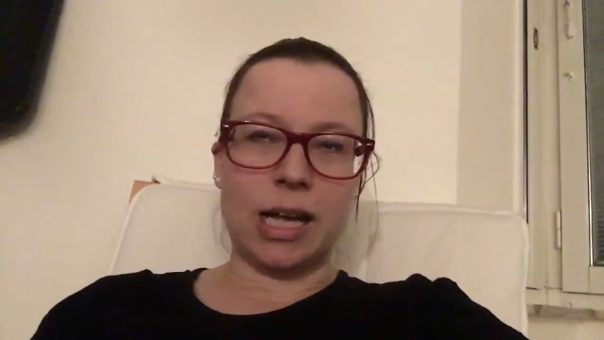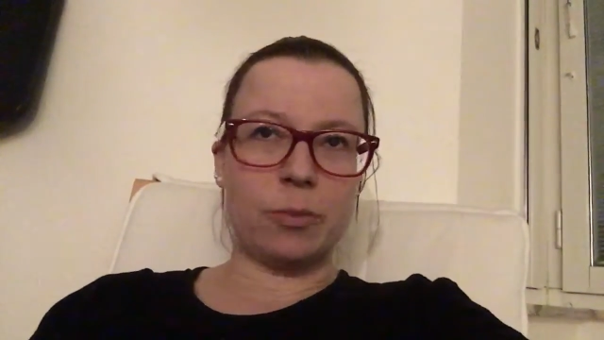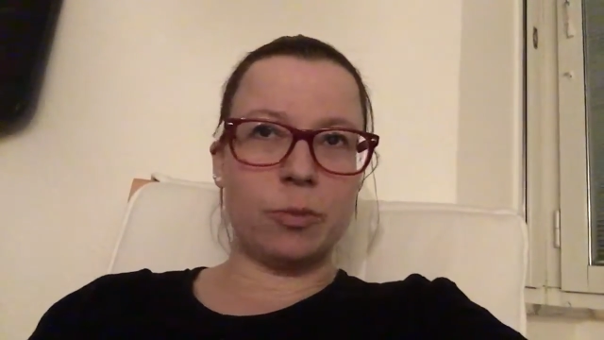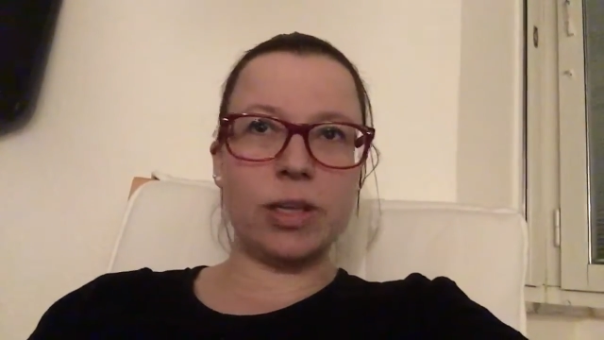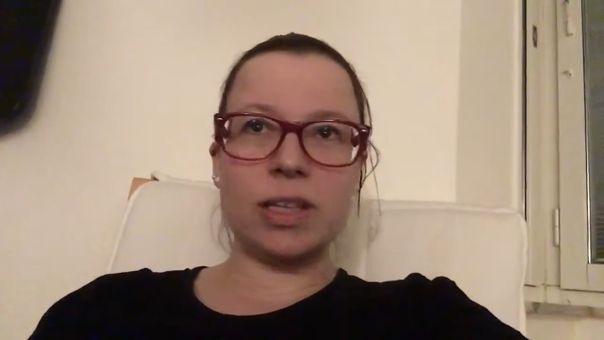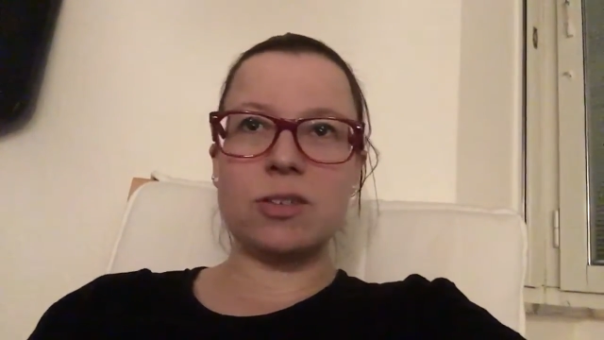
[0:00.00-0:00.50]

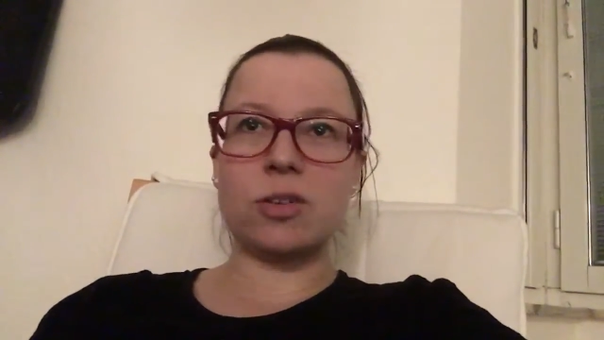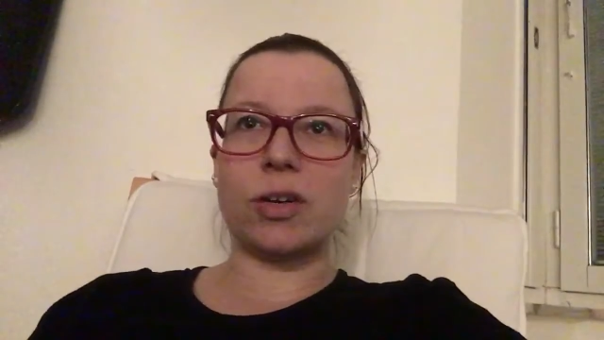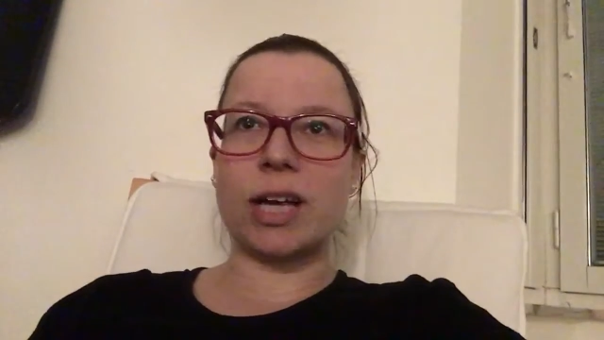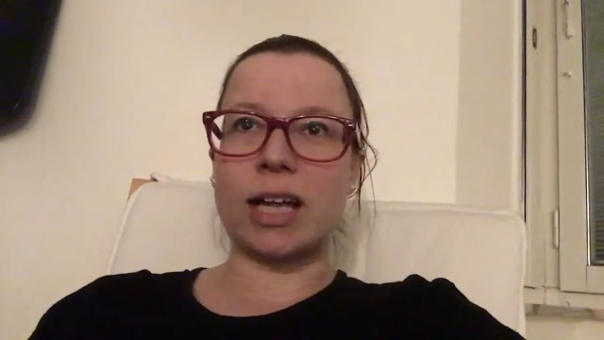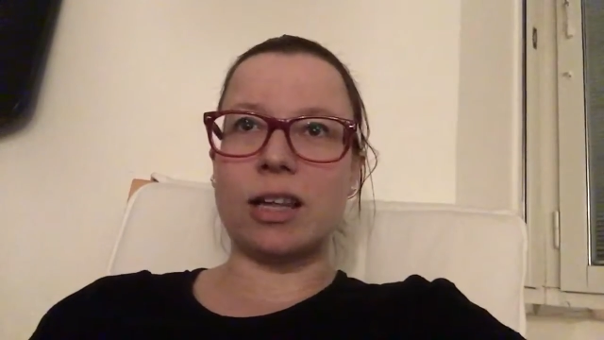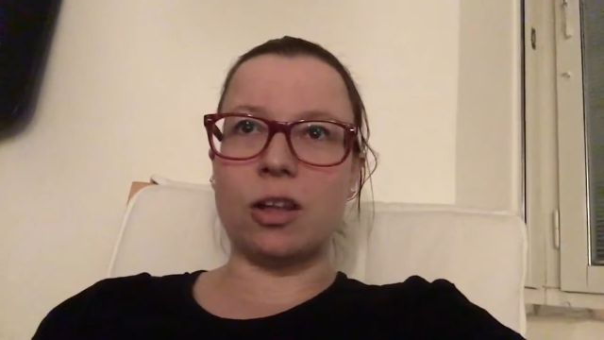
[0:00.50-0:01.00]
I'm really
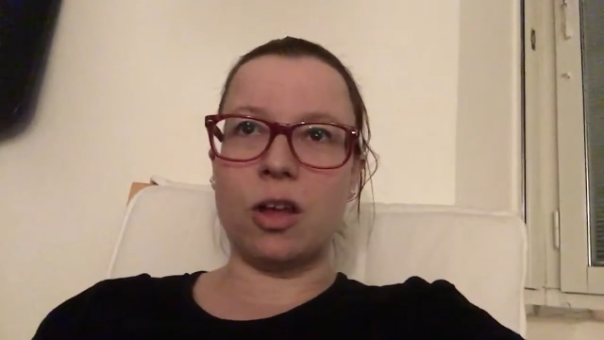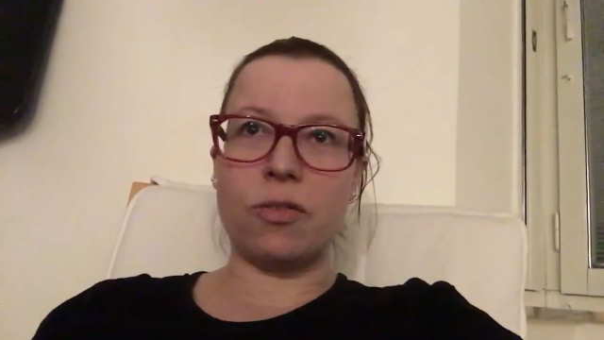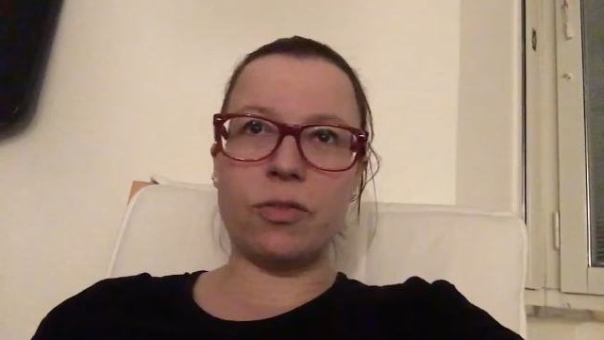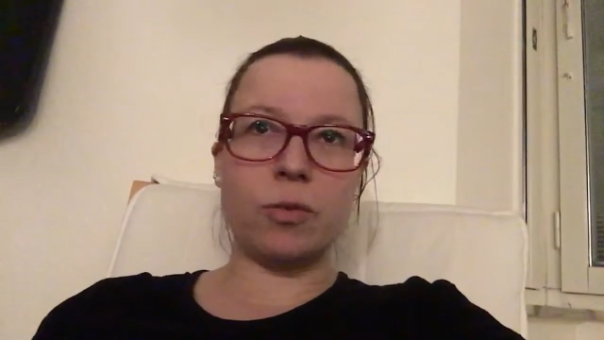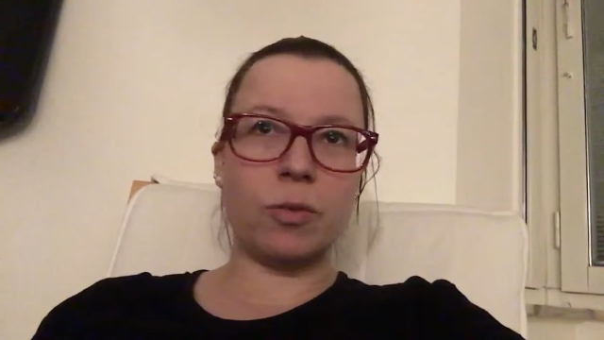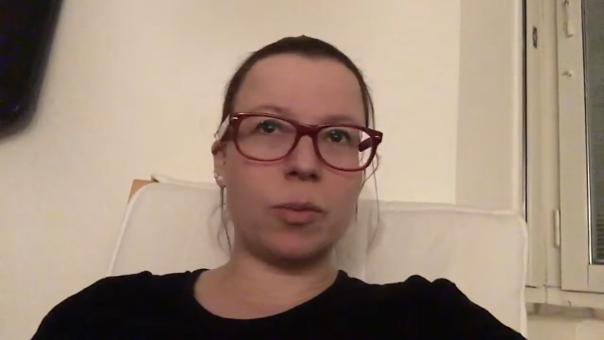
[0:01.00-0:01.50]
sorry. I
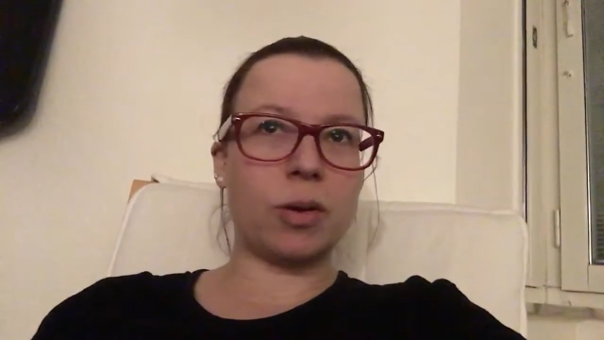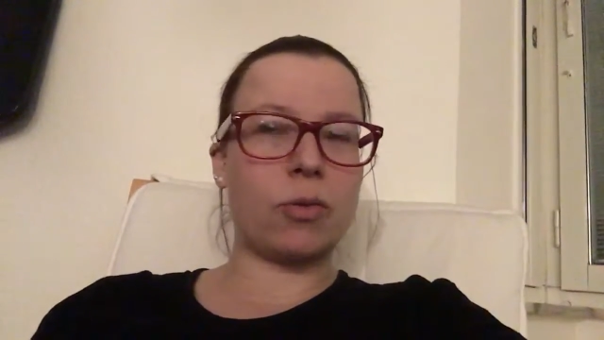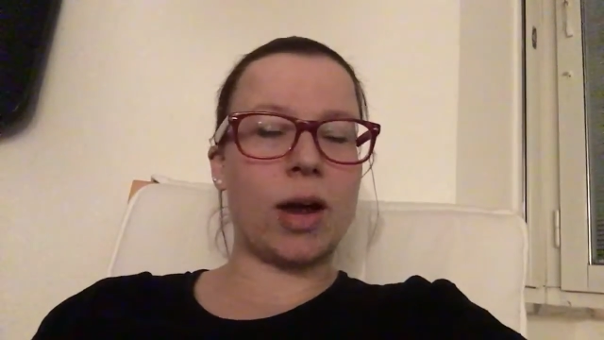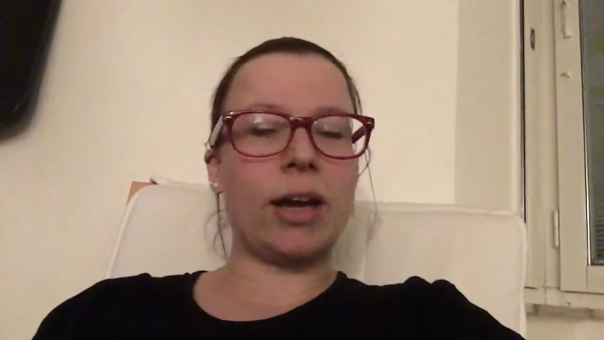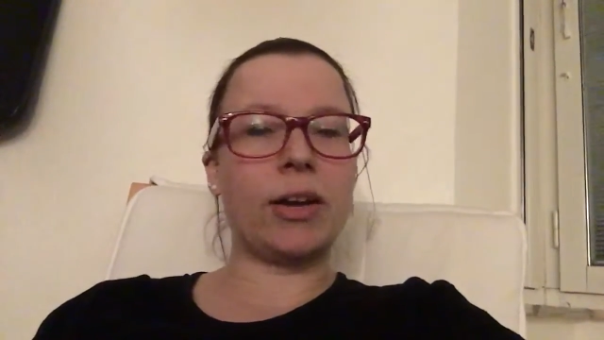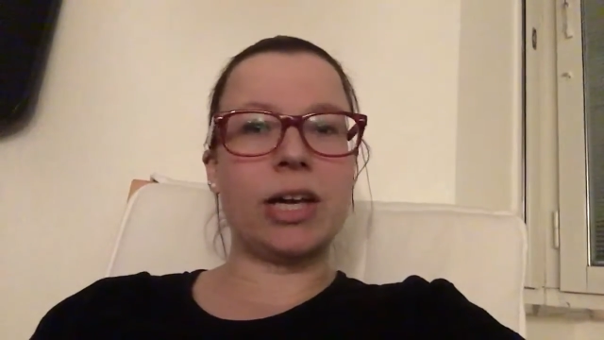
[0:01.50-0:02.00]
love Ewan
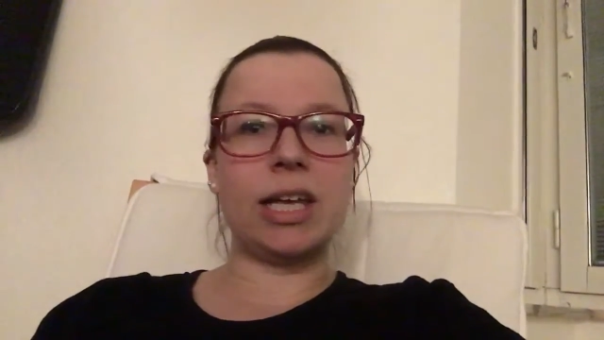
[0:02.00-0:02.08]
McGregor.